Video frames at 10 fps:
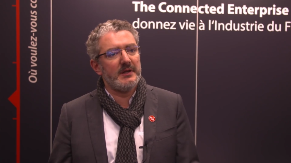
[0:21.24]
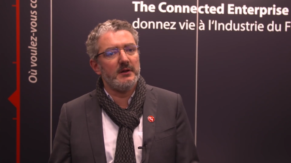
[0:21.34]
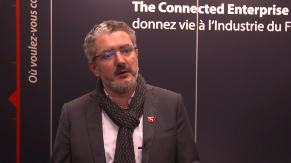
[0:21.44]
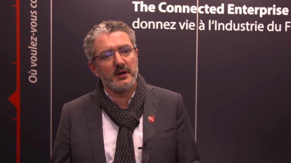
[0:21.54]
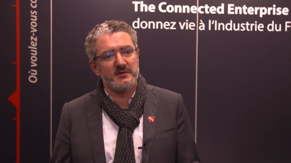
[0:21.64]

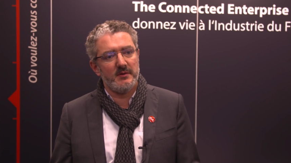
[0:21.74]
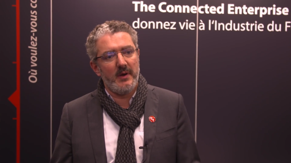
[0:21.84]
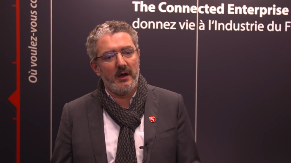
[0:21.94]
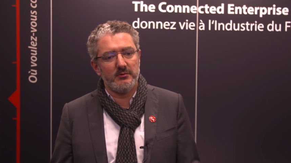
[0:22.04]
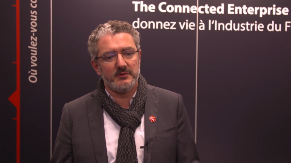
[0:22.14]
pillar is
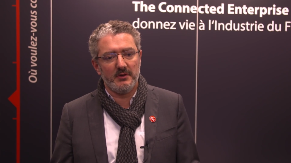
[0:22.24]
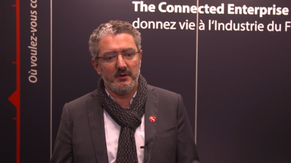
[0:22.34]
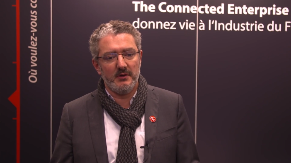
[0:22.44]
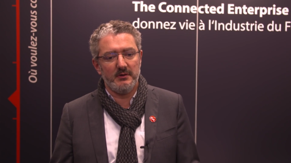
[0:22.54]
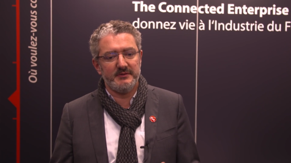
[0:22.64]
about
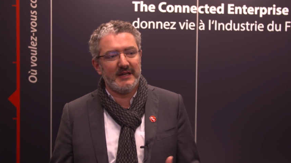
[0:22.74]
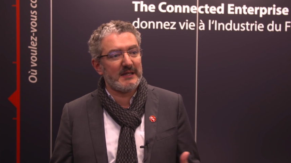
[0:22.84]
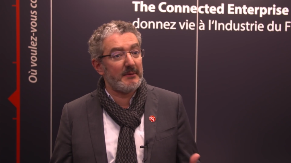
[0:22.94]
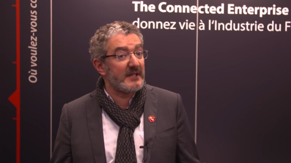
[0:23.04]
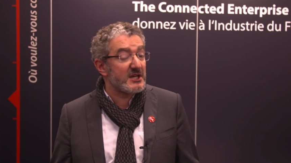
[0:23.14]
uh,
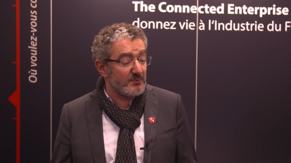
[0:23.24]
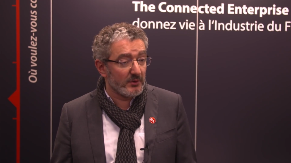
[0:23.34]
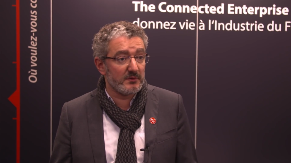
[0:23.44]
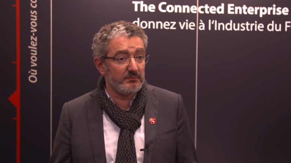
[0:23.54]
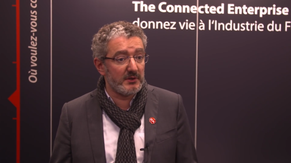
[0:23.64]
data
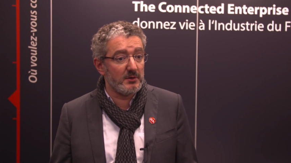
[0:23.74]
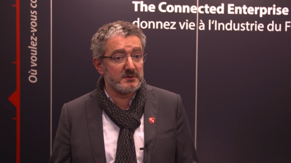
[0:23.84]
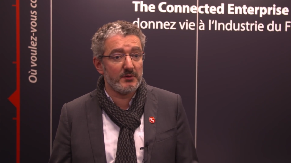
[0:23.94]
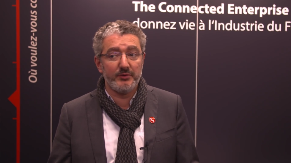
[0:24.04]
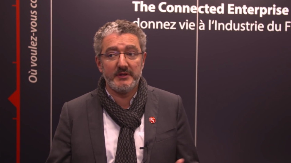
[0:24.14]
management, because
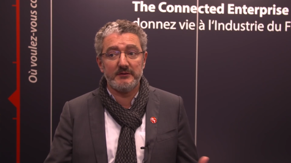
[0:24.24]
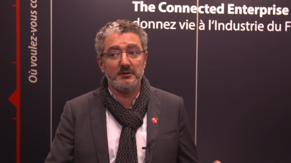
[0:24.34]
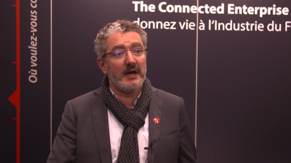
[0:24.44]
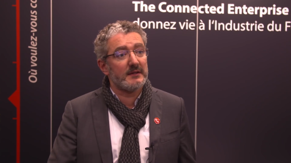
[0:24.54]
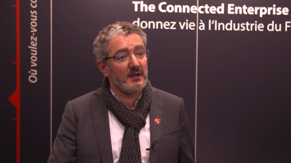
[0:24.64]
if we get the
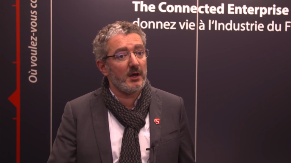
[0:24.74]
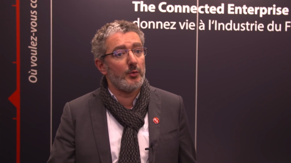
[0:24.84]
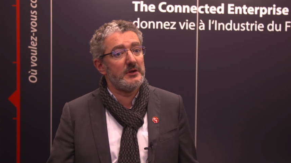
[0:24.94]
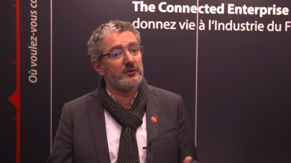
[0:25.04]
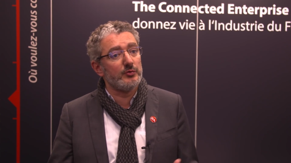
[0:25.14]
data,
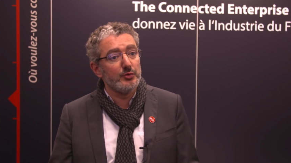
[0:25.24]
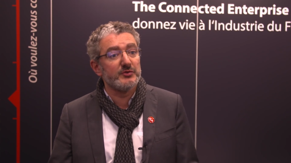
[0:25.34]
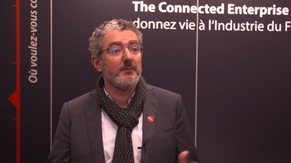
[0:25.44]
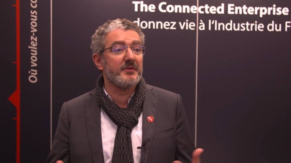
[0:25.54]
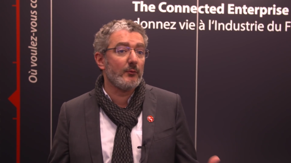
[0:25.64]
we need to do
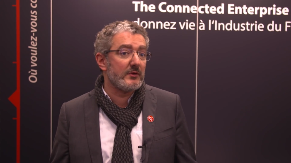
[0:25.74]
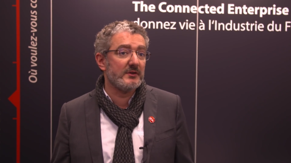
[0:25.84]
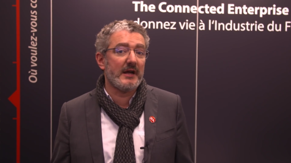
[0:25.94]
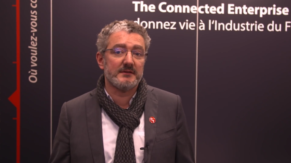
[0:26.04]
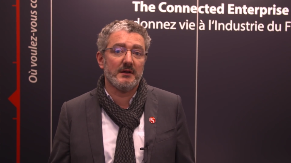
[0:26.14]
something with the
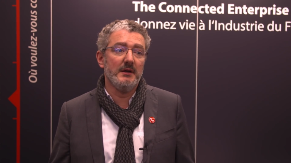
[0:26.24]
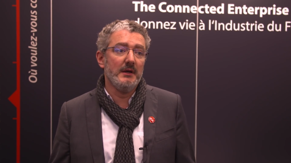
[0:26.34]
data.